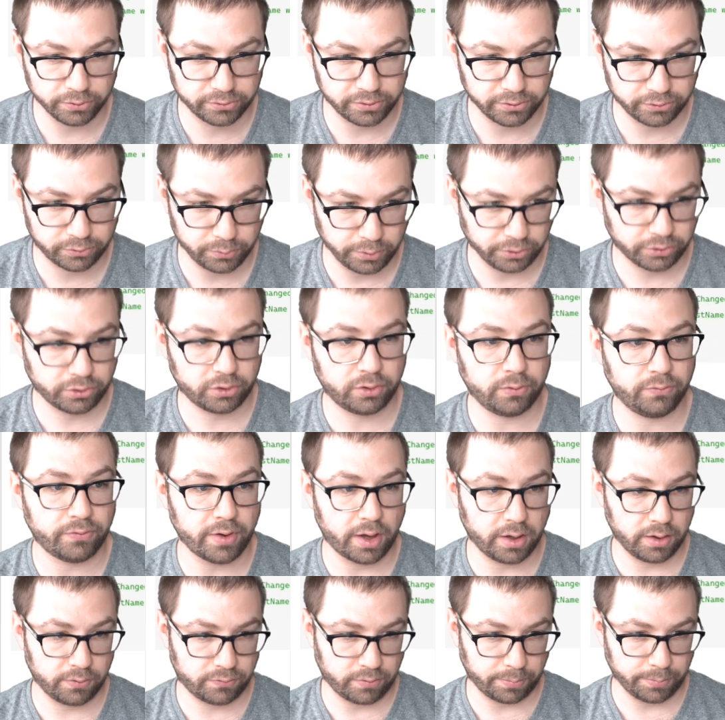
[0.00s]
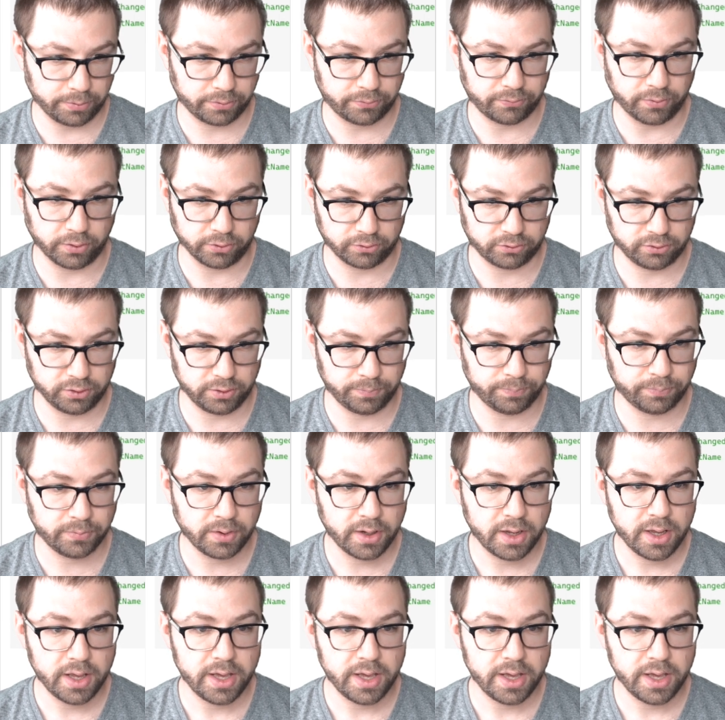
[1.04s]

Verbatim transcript: says the return value from this function